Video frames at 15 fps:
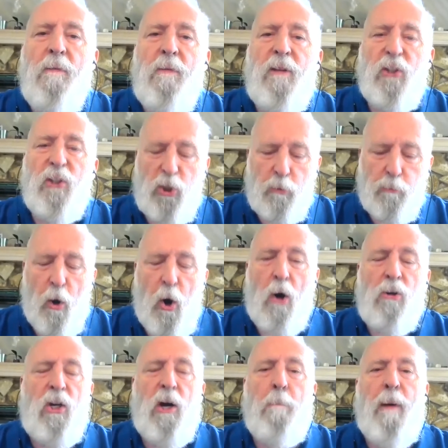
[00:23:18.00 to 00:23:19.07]
this
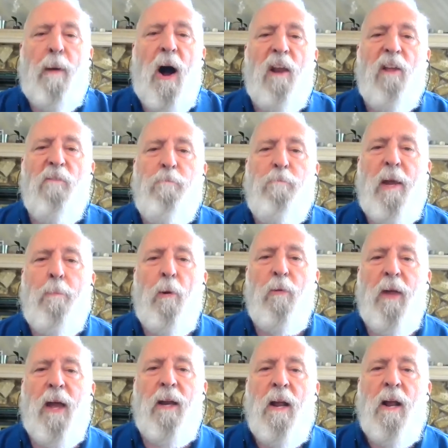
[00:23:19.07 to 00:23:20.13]
small cabal of people
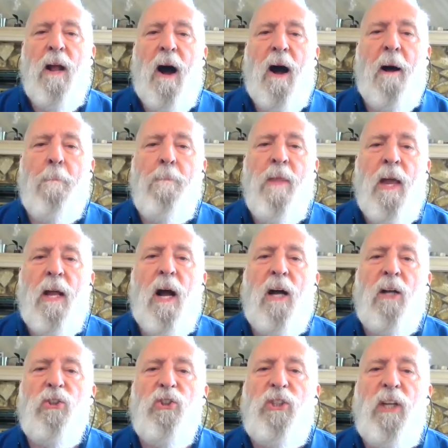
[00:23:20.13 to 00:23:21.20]
that
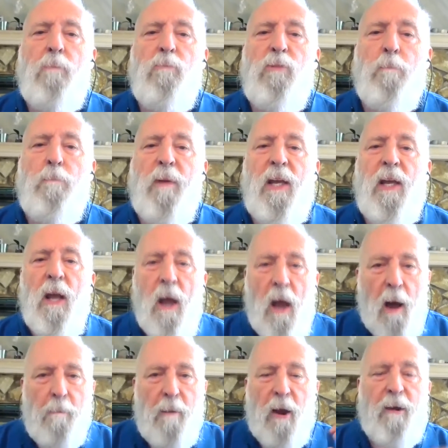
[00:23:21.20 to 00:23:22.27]
seem to be
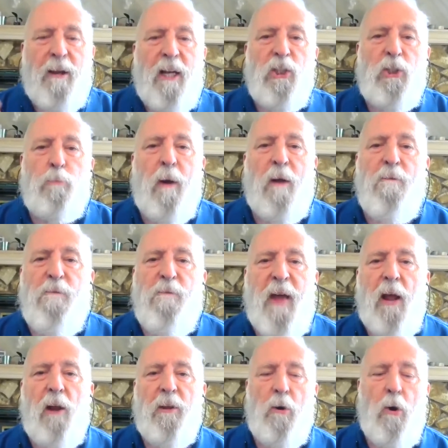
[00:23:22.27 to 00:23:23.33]
Americans but
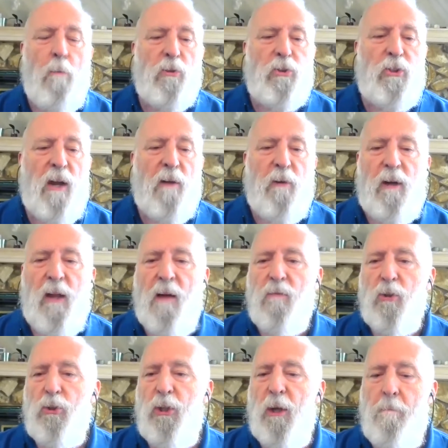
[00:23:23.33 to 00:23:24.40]
fail at almost every
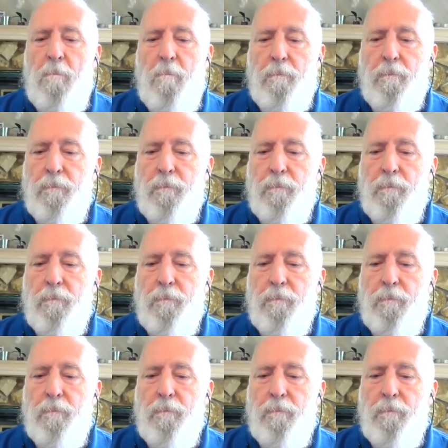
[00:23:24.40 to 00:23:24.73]
level. Jim?